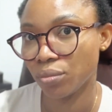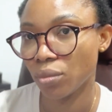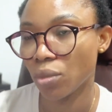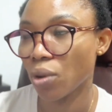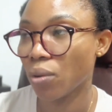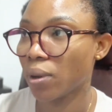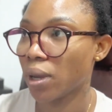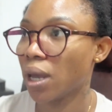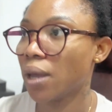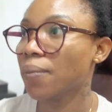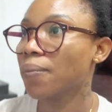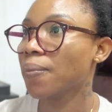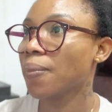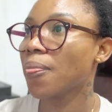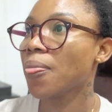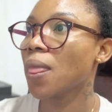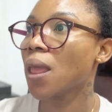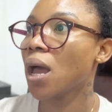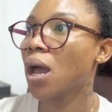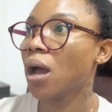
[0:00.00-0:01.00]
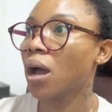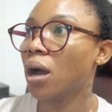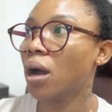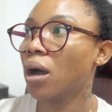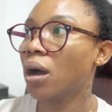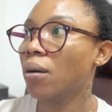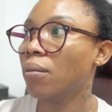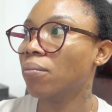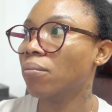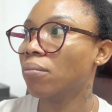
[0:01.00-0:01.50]
Okay?
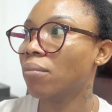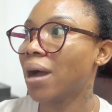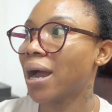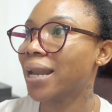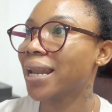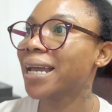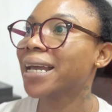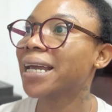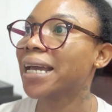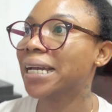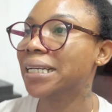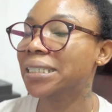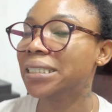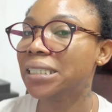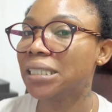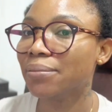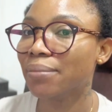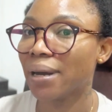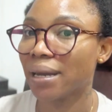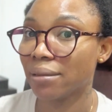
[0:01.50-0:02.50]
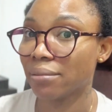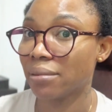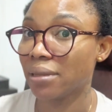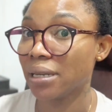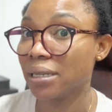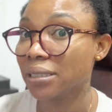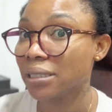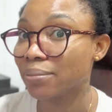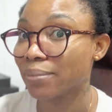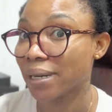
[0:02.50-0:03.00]
I like editing my
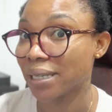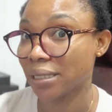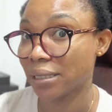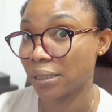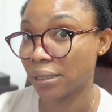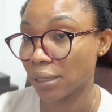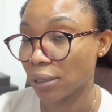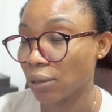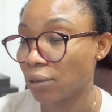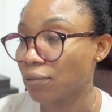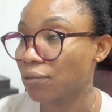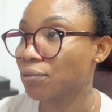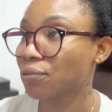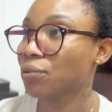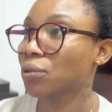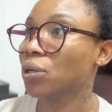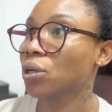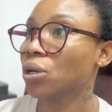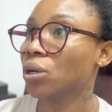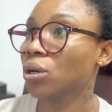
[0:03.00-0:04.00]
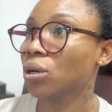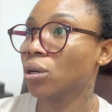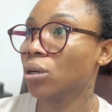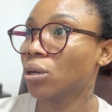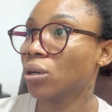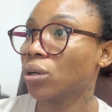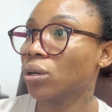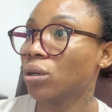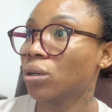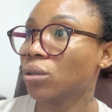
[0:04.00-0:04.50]
things myself,
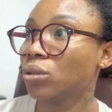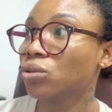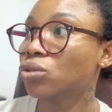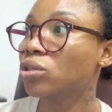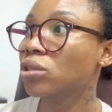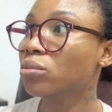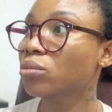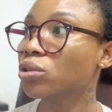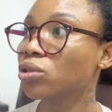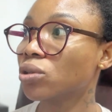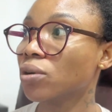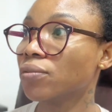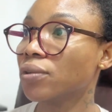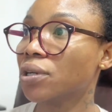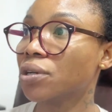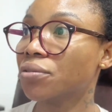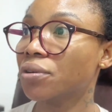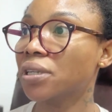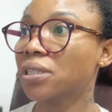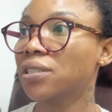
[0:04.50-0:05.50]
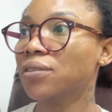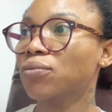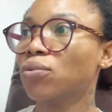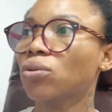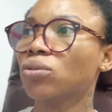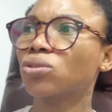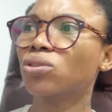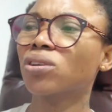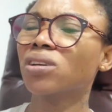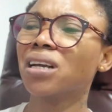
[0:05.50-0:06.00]
doing most of the creative
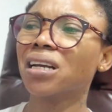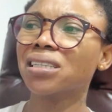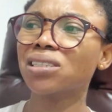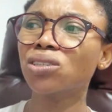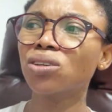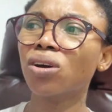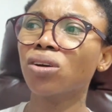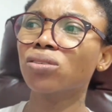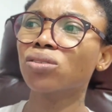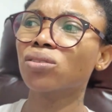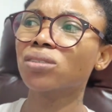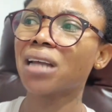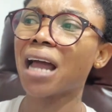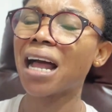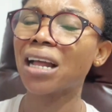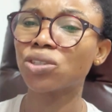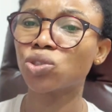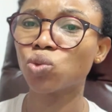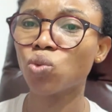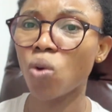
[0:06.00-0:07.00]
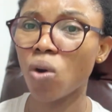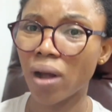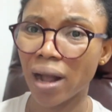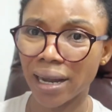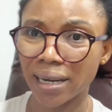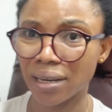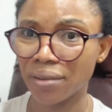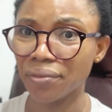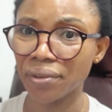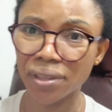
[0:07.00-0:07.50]
work. So you can see all those artwork
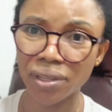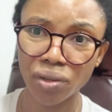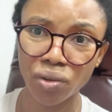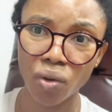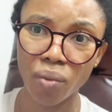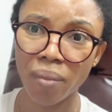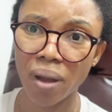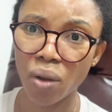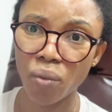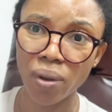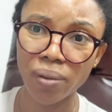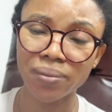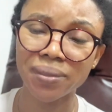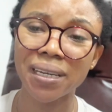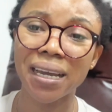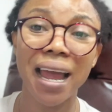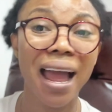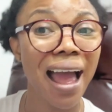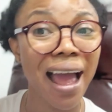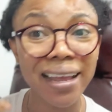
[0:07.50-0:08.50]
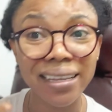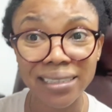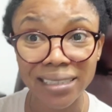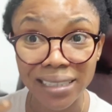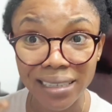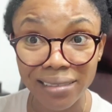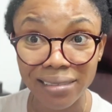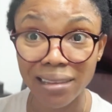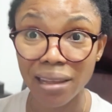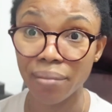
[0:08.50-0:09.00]
and everything on my website. I
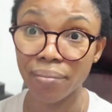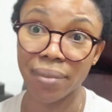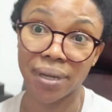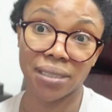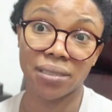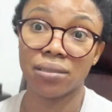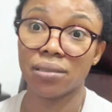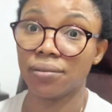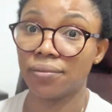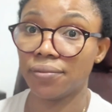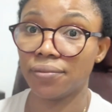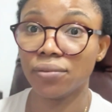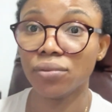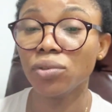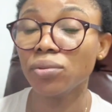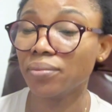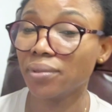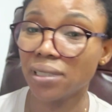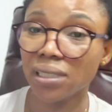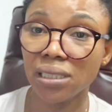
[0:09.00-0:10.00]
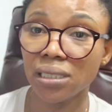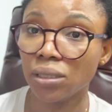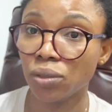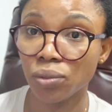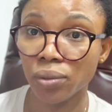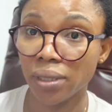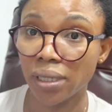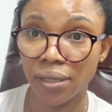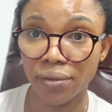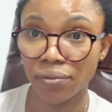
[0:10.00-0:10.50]
did them myself. Nobody is
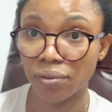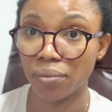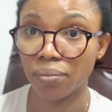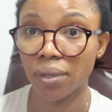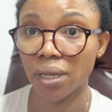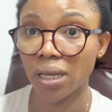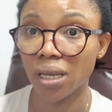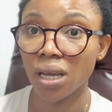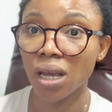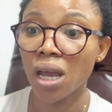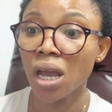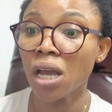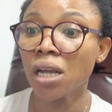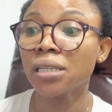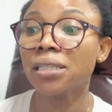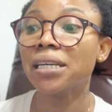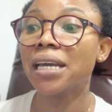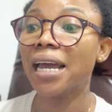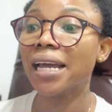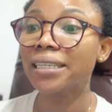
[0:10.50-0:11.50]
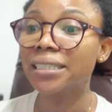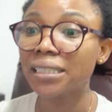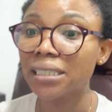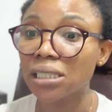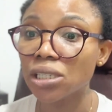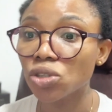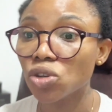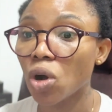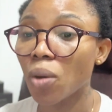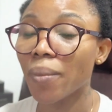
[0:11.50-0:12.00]
doing it for me. The
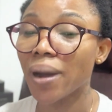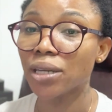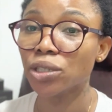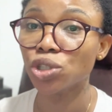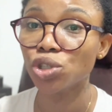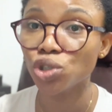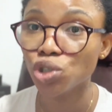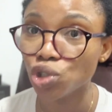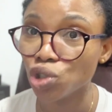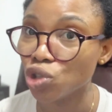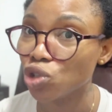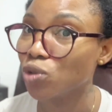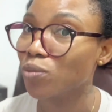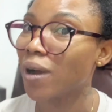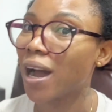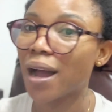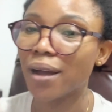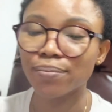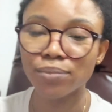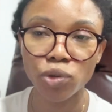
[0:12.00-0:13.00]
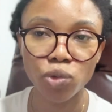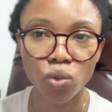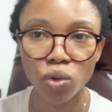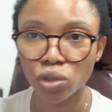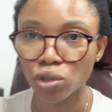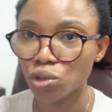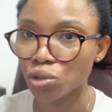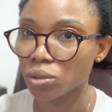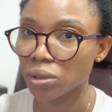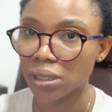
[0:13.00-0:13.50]
editing on my YouTube, I'm the
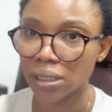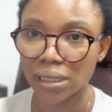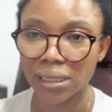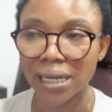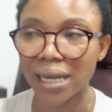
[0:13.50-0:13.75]
one doing it.